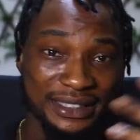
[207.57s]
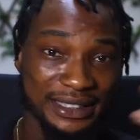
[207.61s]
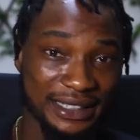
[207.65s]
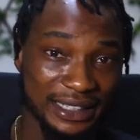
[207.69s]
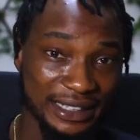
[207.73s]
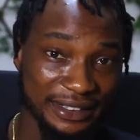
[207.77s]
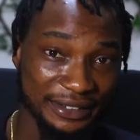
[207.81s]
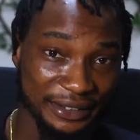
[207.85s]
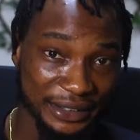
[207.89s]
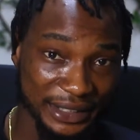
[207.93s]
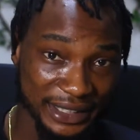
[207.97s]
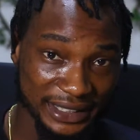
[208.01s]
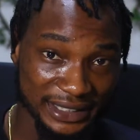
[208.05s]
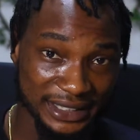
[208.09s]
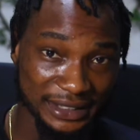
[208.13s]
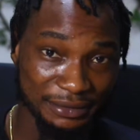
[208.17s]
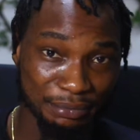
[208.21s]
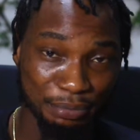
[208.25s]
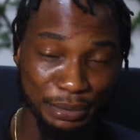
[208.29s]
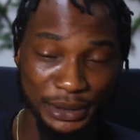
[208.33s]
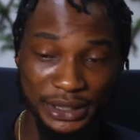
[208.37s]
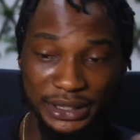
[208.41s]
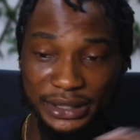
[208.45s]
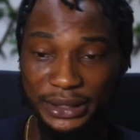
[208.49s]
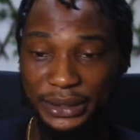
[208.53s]
creative
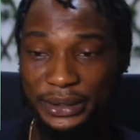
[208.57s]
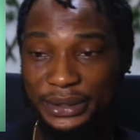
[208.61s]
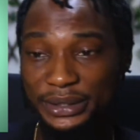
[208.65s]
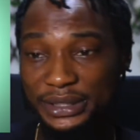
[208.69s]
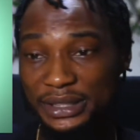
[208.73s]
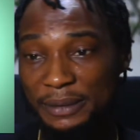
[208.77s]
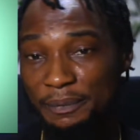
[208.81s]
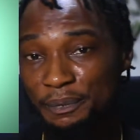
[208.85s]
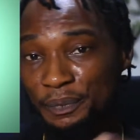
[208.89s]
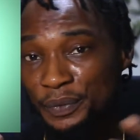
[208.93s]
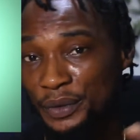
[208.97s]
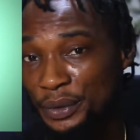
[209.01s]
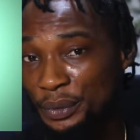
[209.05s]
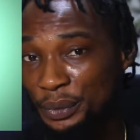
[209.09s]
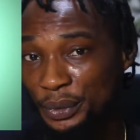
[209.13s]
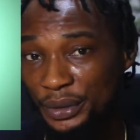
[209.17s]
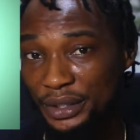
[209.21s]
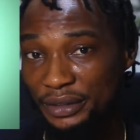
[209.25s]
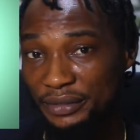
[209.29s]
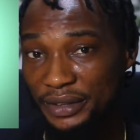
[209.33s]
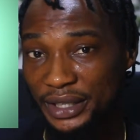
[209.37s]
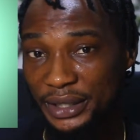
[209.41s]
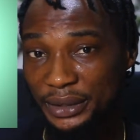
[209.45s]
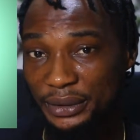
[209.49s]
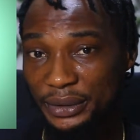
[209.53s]
pictures,
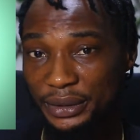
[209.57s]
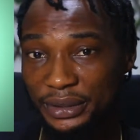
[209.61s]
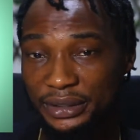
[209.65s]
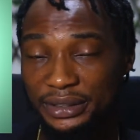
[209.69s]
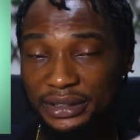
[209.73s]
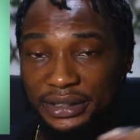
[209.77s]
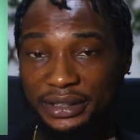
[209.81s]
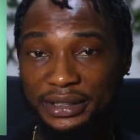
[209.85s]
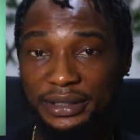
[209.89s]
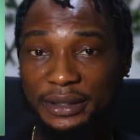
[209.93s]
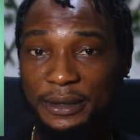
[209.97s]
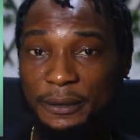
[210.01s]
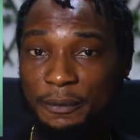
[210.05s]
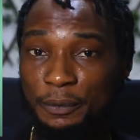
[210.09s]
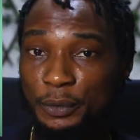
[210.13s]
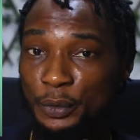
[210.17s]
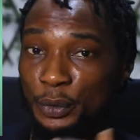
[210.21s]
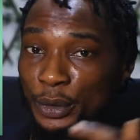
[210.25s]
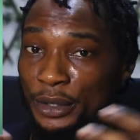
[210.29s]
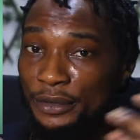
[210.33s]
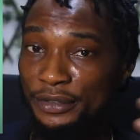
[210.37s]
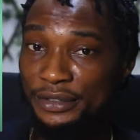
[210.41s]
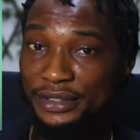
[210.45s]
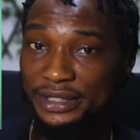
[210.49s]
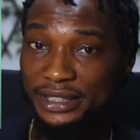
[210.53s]
whatever you call it. We
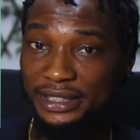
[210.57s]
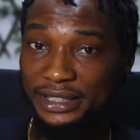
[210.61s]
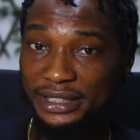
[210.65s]
have seen